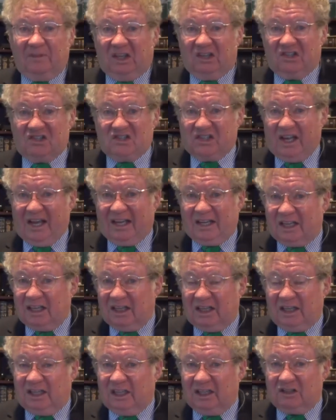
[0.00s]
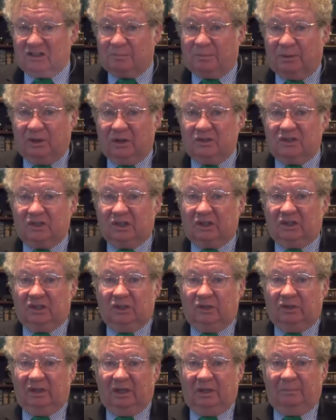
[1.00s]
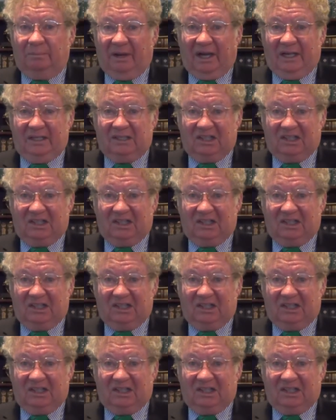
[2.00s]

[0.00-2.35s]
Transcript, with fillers: The second gets persecuted by